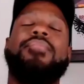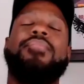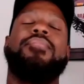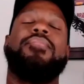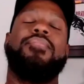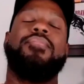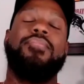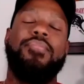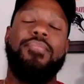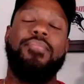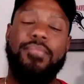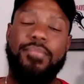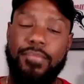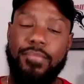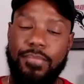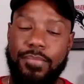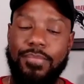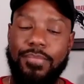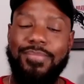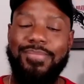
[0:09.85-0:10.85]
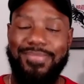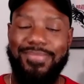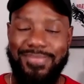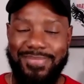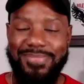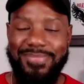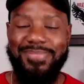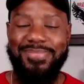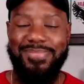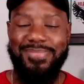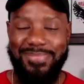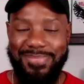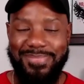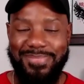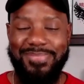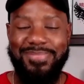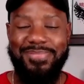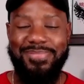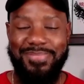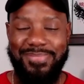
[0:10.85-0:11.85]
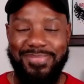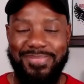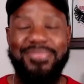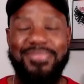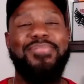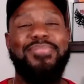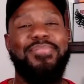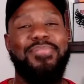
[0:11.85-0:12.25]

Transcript: like, you can live, you can live, no